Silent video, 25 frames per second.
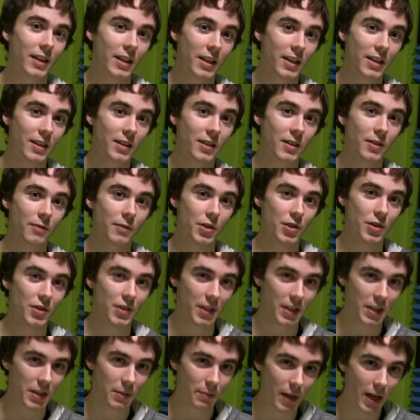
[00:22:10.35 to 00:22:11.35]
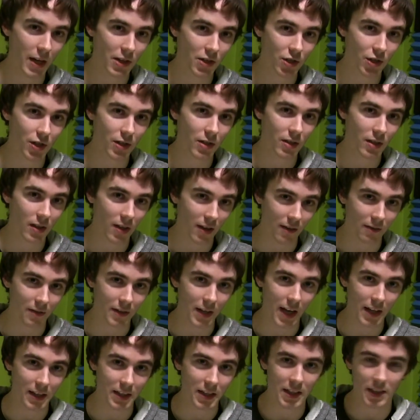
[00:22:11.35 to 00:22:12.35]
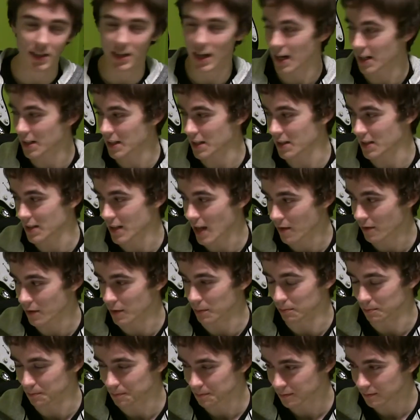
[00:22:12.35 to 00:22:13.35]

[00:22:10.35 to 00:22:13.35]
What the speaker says: in the Visions expansion of 1997.